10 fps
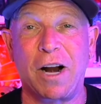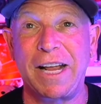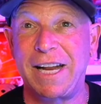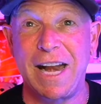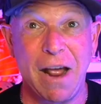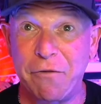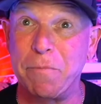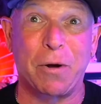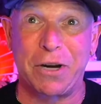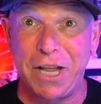right? And
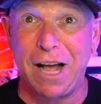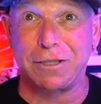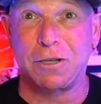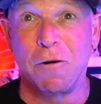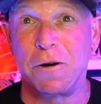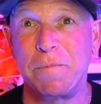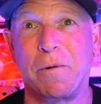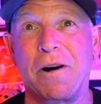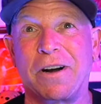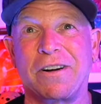everybody else, Tony
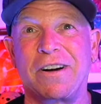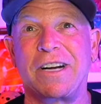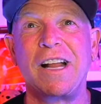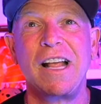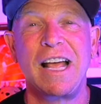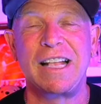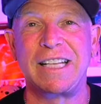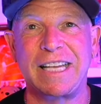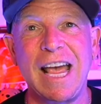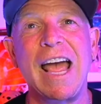Parker and and
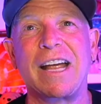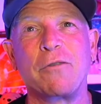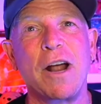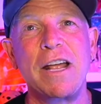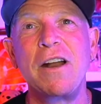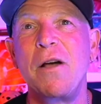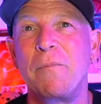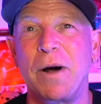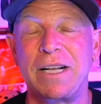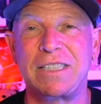the gang, right?
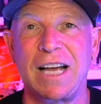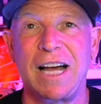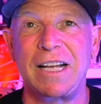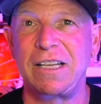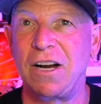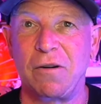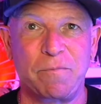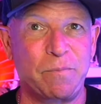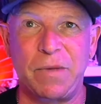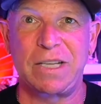But uh, you know,
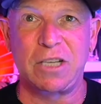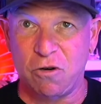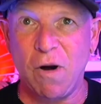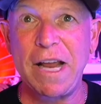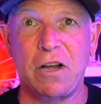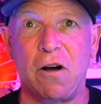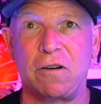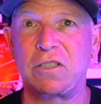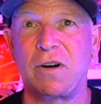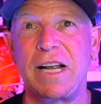he's a great
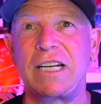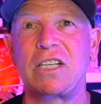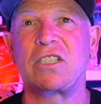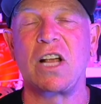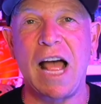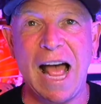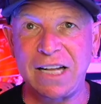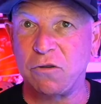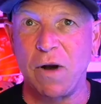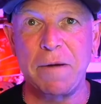coach, right? He just
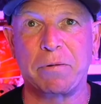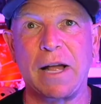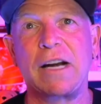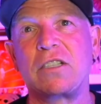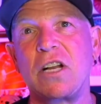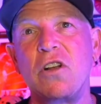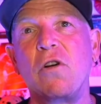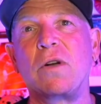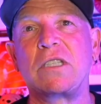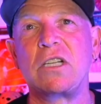had great players and
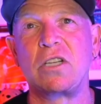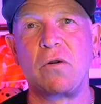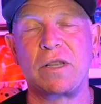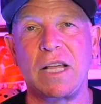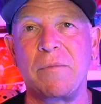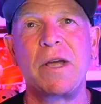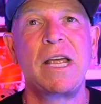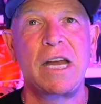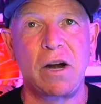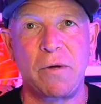knew what to do with them.
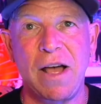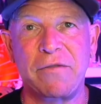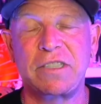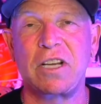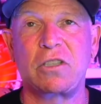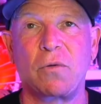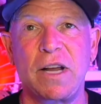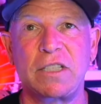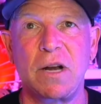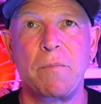Here we have a
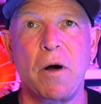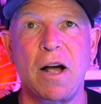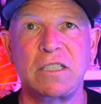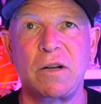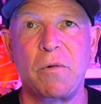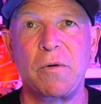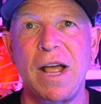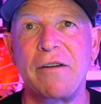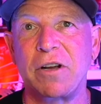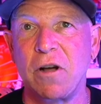situation in Boston where we
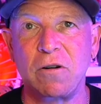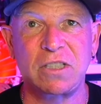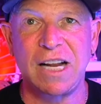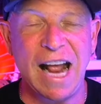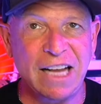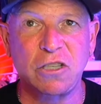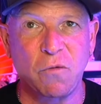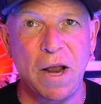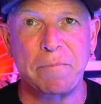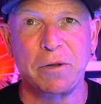have a coach that has
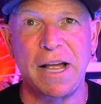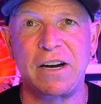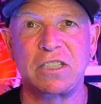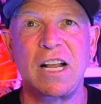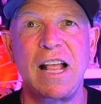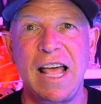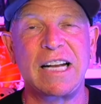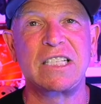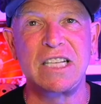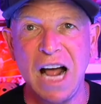great players and
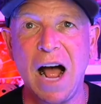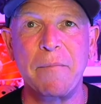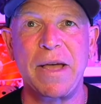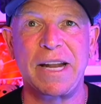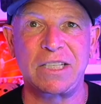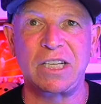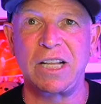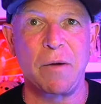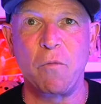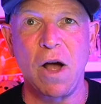is not managing
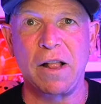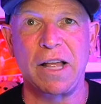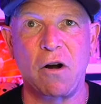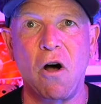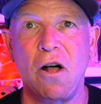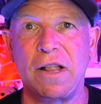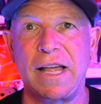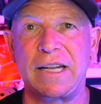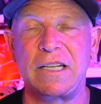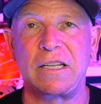them well at all.
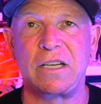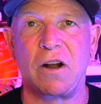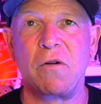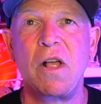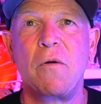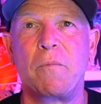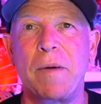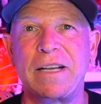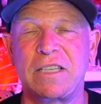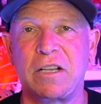And, you know,
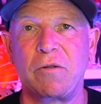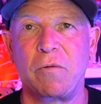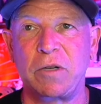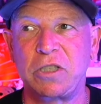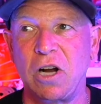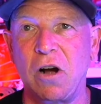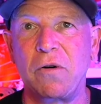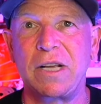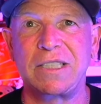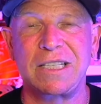basically what we show
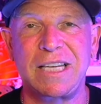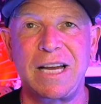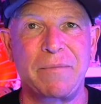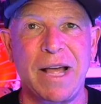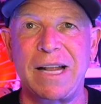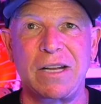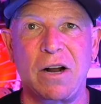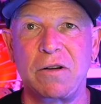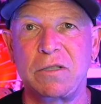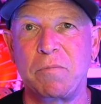is a team that, you
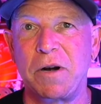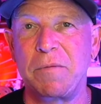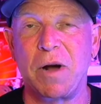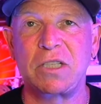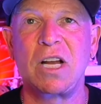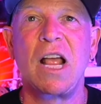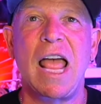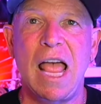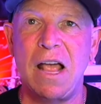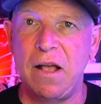know, is pretty much
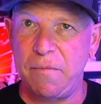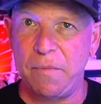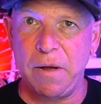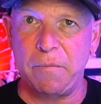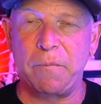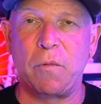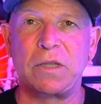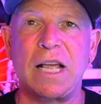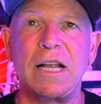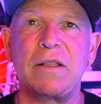what
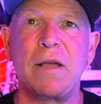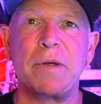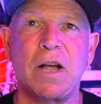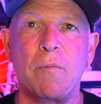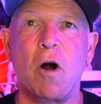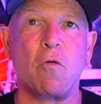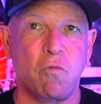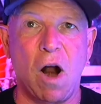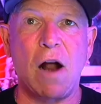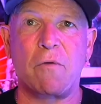they they become a
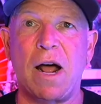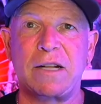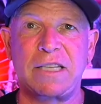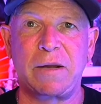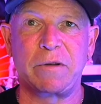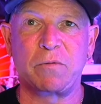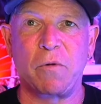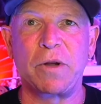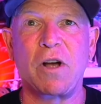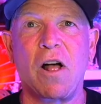rah rah team is what
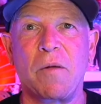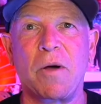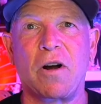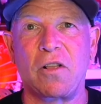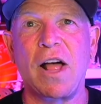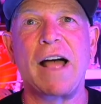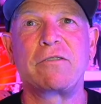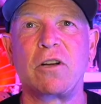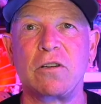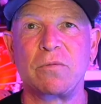we call them on our live
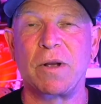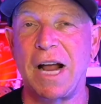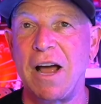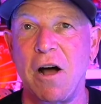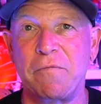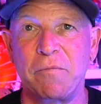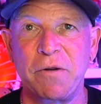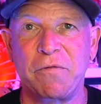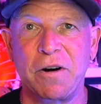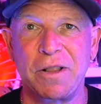shows and what I often
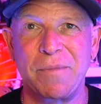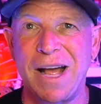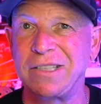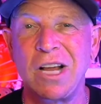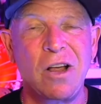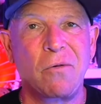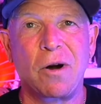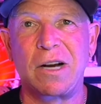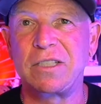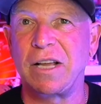refer to them as.
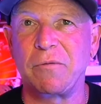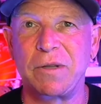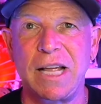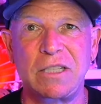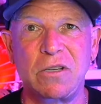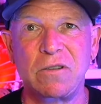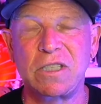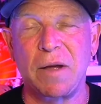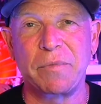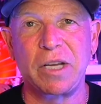Whereas like when they do
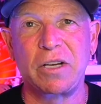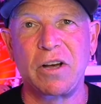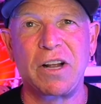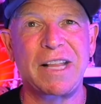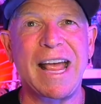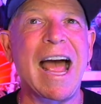something good, they